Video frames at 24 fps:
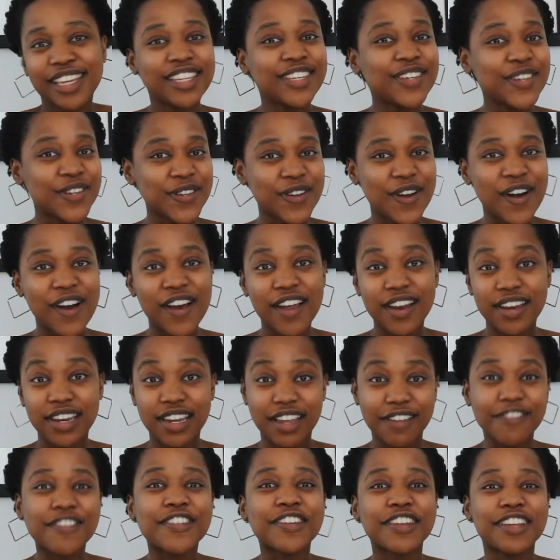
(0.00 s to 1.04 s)
You are
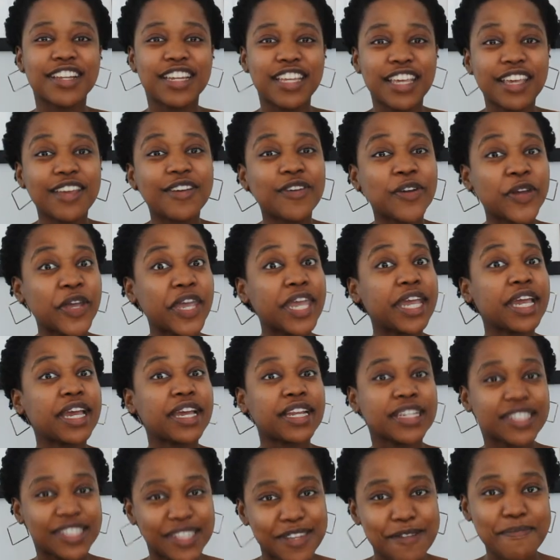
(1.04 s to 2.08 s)
definitely going
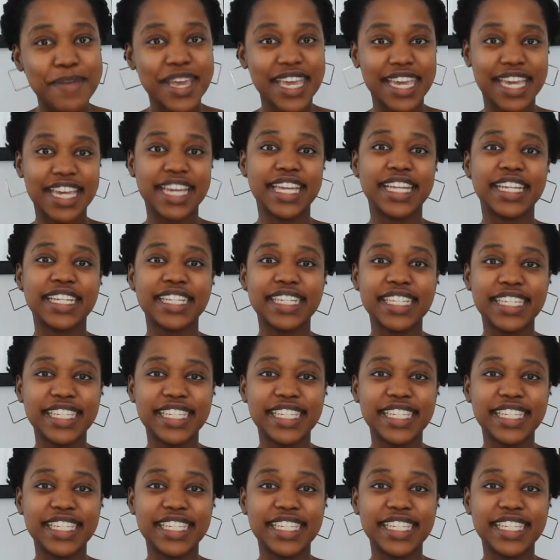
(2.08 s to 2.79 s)
to make it.